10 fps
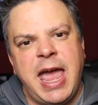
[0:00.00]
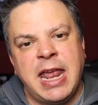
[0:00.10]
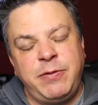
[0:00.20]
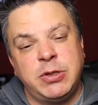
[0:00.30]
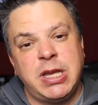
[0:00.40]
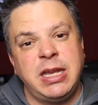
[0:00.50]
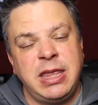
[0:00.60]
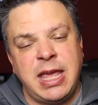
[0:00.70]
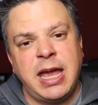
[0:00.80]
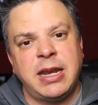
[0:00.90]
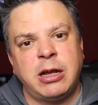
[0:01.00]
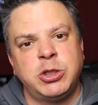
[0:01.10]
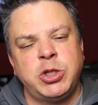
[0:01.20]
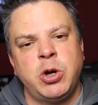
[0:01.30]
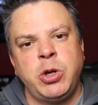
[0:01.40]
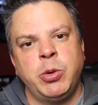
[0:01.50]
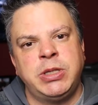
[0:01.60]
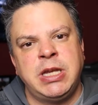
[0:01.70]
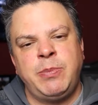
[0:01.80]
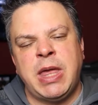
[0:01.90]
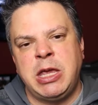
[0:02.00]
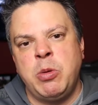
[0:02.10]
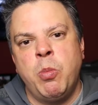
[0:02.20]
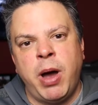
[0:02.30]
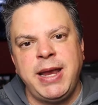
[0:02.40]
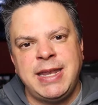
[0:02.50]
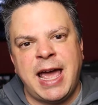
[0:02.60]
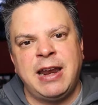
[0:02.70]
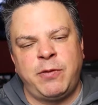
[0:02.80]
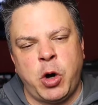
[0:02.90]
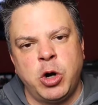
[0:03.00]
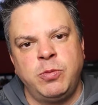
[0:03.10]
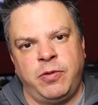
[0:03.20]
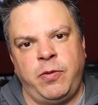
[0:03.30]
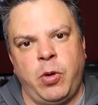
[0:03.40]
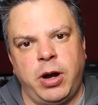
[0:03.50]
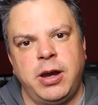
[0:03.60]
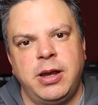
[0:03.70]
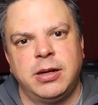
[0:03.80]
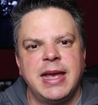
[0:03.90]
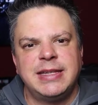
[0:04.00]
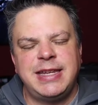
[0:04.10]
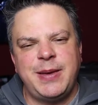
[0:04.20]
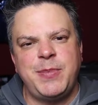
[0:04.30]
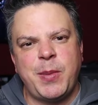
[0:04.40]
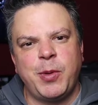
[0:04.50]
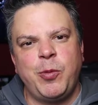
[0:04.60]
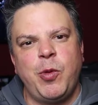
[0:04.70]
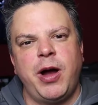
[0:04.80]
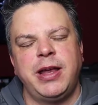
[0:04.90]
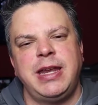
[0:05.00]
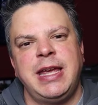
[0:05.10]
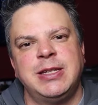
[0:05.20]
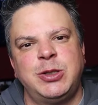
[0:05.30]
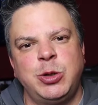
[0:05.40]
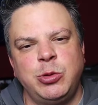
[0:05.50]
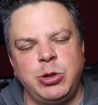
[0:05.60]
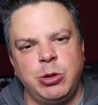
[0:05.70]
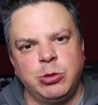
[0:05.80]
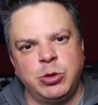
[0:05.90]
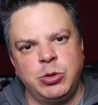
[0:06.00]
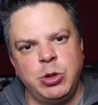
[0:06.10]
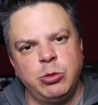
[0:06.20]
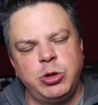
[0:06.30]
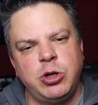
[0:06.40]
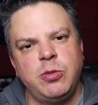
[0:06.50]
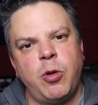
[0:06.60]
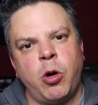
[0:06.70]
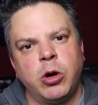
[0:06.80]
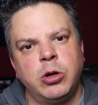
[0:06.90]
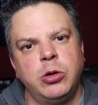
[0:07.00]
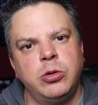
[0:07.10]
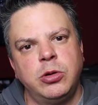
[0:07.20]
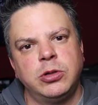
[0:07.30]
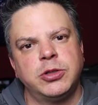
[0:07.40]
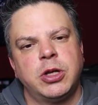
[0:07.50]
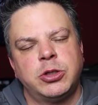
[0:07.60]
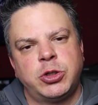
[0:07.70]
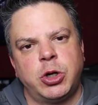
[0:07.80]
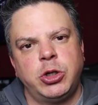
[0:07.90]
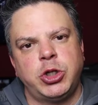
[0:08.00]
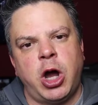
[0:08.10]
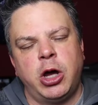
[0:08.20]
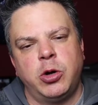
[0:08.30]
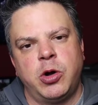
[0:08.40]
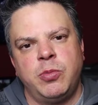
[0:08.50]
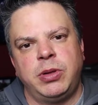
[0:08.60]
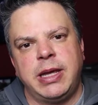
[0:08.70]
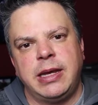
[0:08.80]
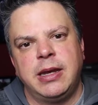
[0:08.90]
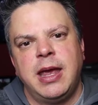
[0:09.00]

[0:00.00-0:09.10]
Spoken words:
And if you stay to the end, I'll show you a tip that you might not have heard before. Tip number 1 is to use YouTube or Google's search autocomplete.